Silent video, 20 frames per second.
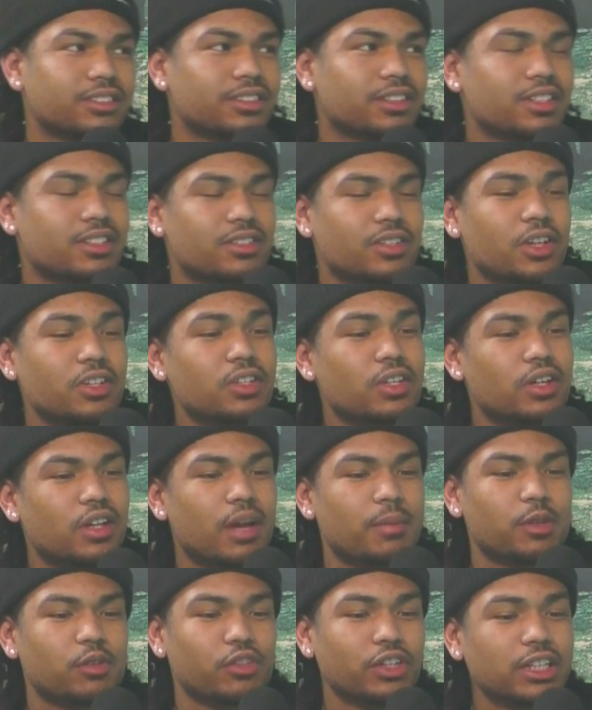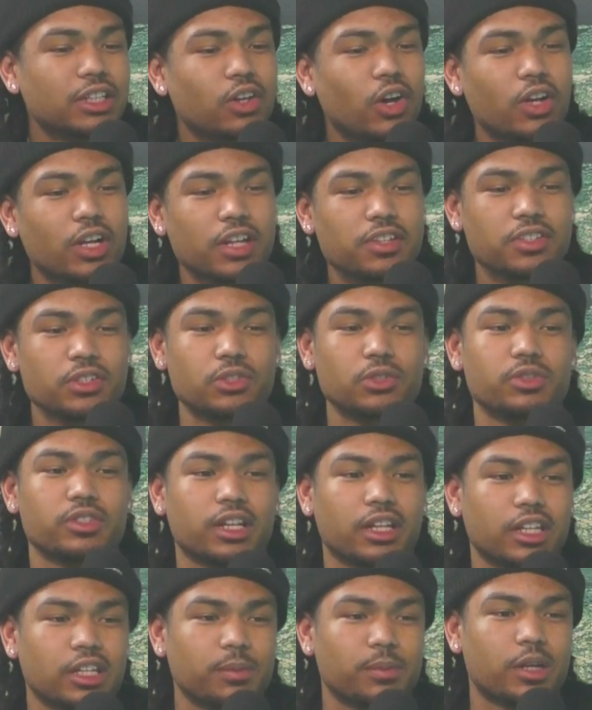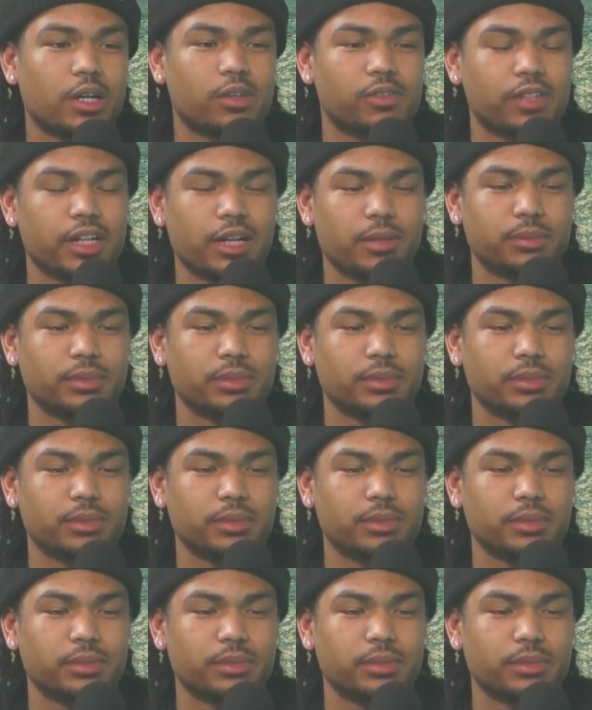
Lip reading: cause really all I listen to is like hip hop rap,